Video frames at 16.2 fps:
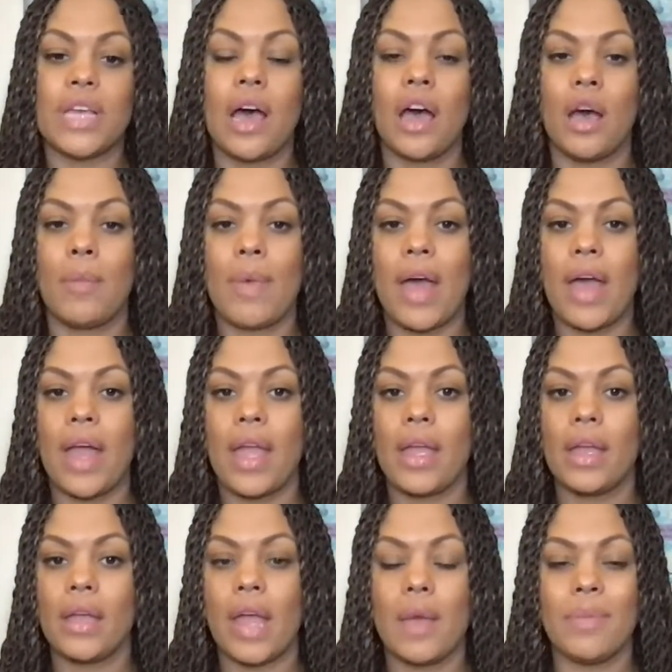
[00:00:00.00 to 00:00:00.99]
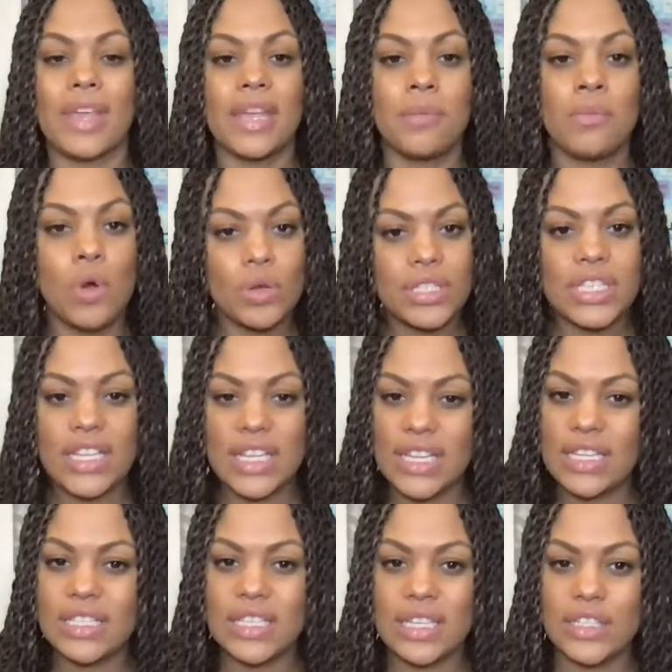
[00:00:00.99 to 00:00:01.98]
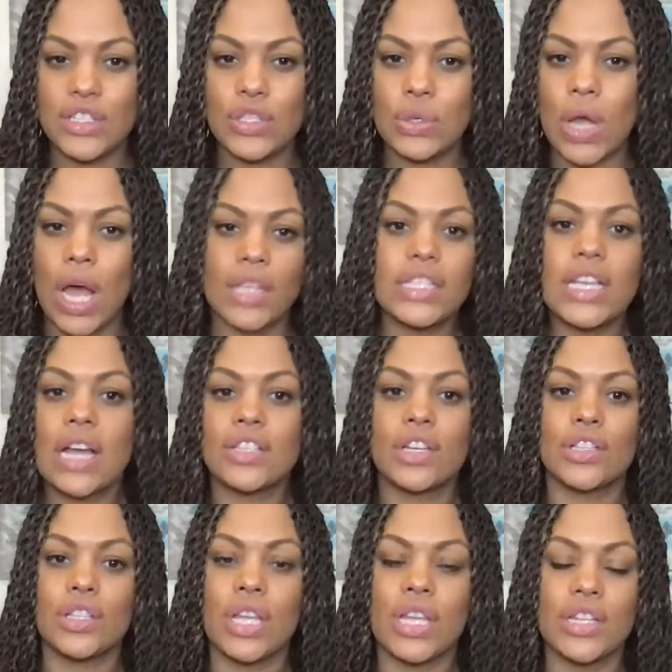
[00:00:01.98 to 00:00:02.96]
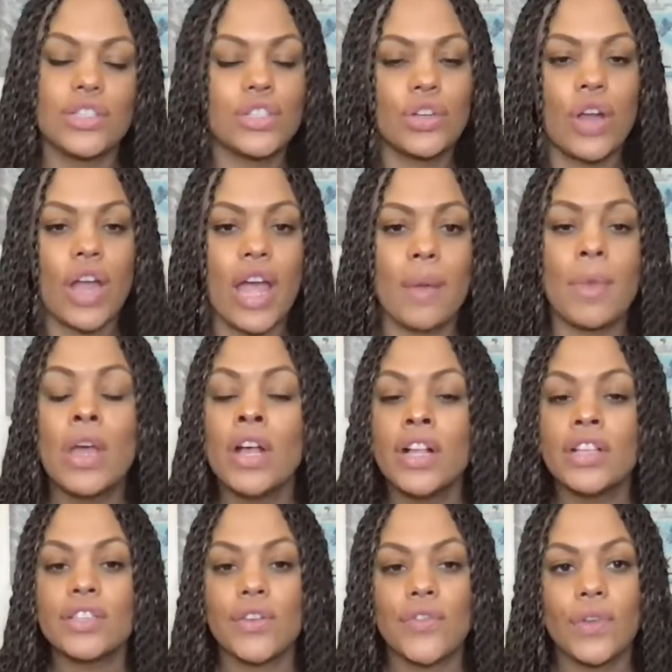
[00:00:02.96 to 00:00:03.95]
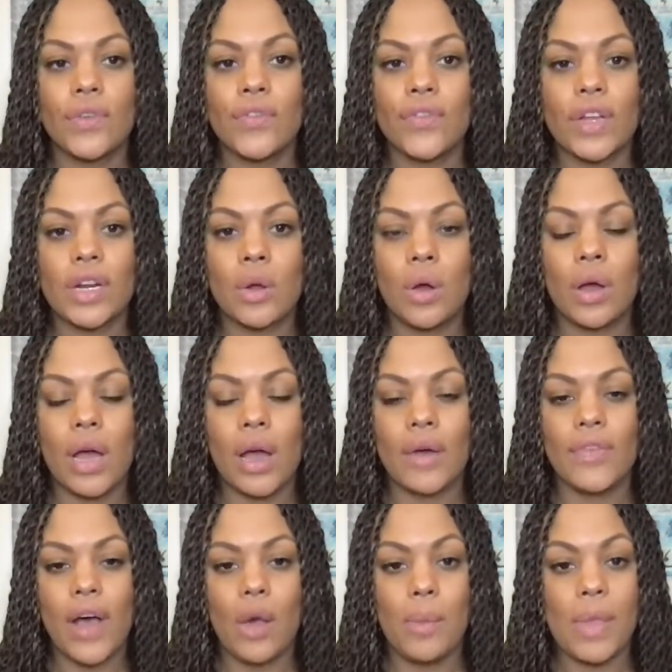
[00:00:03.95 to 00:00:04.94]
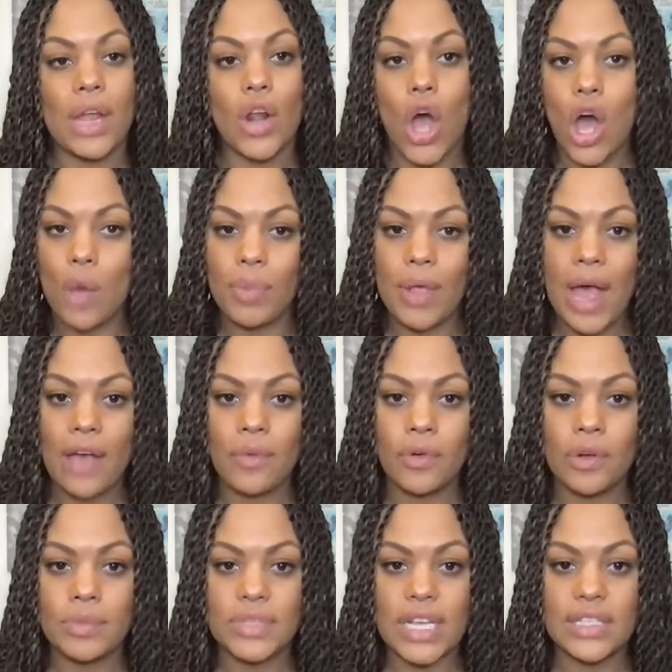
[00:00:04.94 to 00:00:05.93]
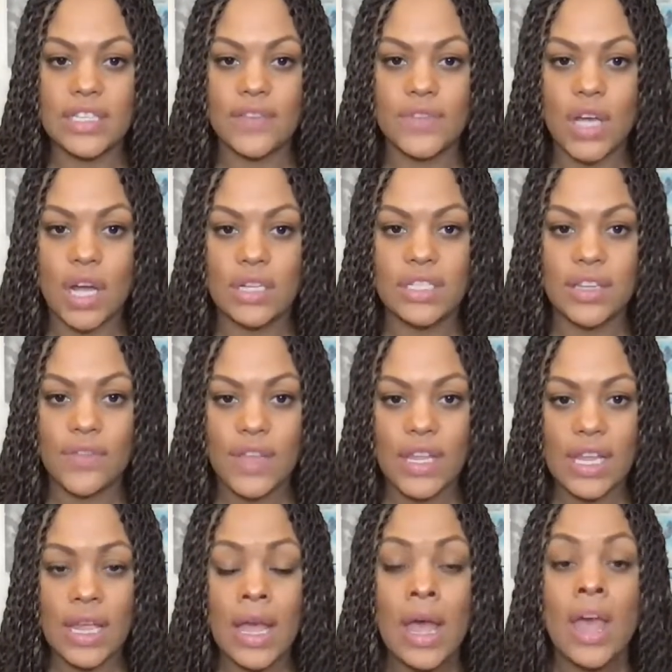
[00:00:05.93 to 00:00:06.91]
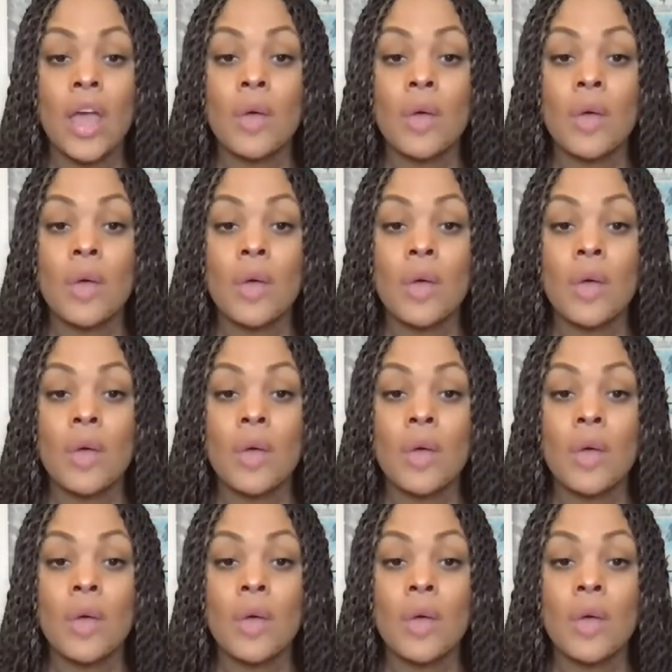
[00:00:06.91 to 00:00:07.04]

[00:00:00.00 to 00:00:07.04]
I am most easy to contact on Instagram, so feel free to follow me on all platforms at TiffTALKTV.